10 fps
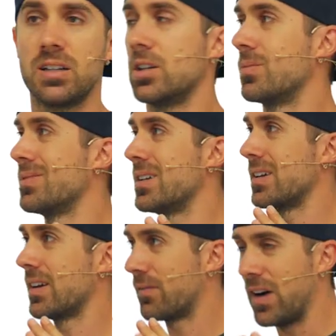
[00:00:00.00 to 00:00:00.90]
you know,
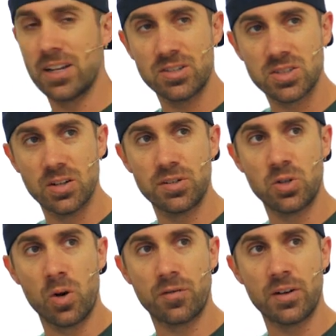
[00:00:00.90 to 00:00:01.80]
find yourself a
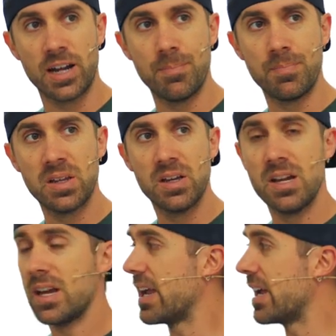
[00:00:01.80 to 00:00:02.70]
door frame,
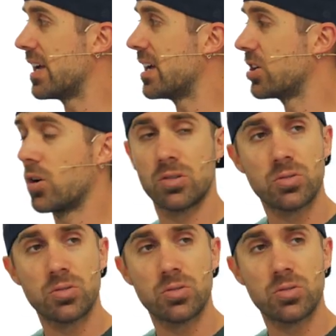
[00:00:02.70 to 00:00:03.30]
and go